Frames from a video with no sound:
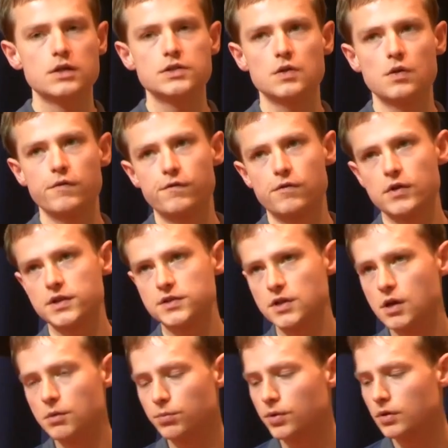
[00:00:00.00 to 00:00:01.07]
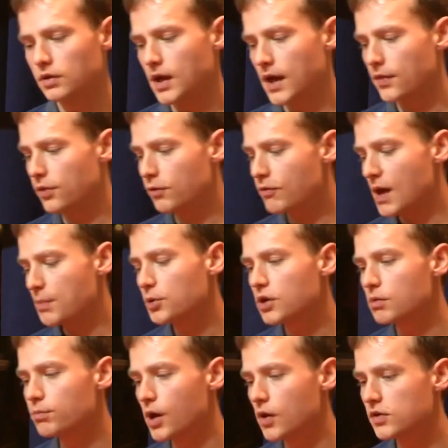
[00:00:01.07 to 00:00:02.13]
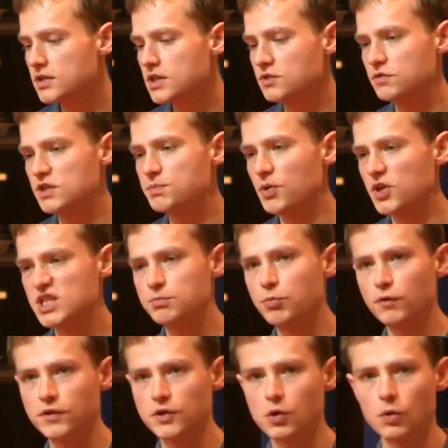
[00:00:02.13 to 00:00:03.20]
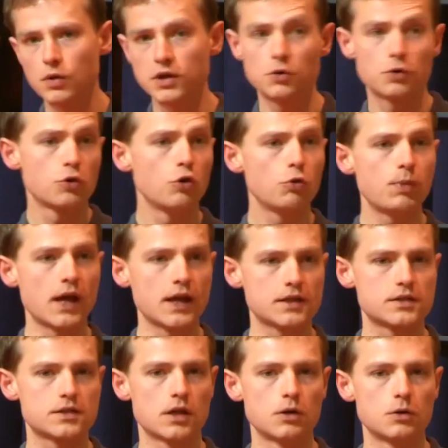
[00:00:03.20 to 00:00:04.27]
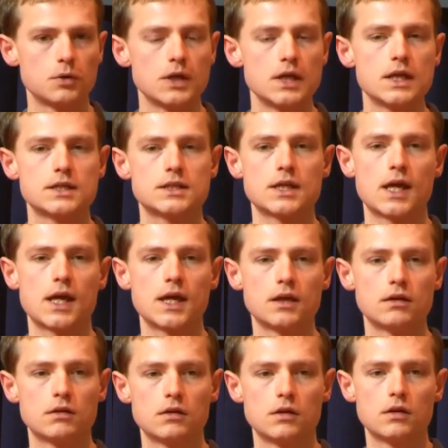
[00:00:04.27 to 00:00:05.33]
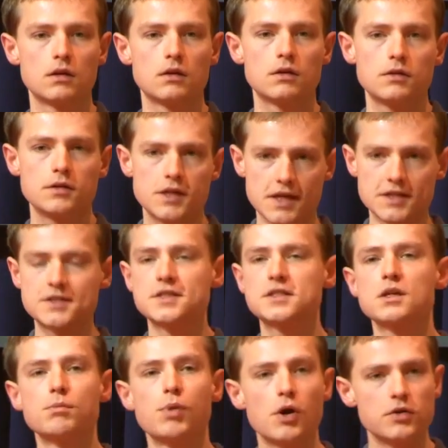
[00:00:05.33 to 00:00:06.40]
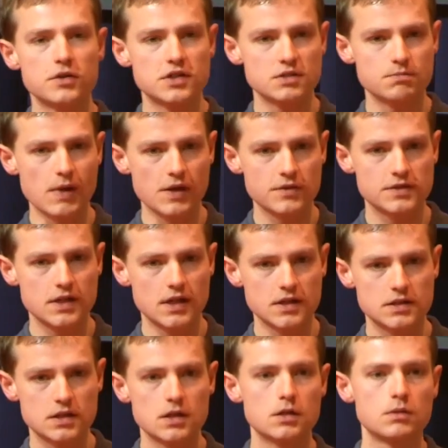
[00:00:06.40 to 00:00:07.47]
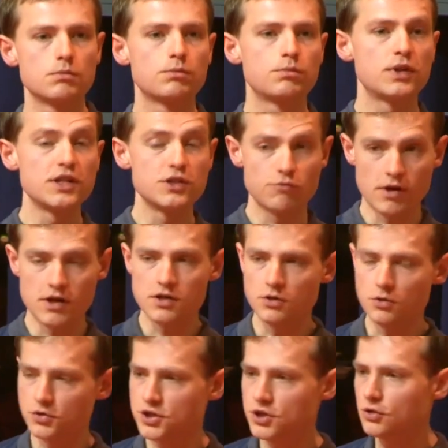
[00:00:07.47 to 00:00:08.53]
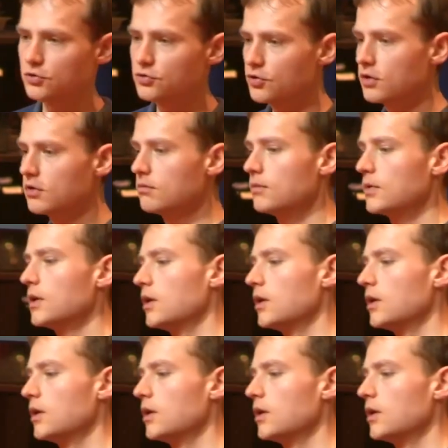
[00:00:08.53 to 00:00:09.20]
So if, for example, the wrapper component is responsible for calling your callbacks, so saying, yes, this component is mounted, please render your children,